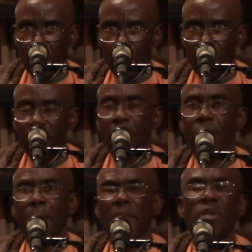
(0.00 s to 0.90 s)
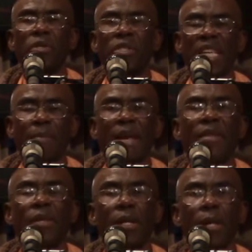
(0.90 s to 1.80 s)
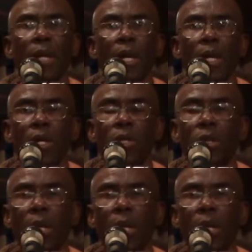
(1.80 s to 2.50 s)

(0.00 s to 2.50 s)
mission statement, his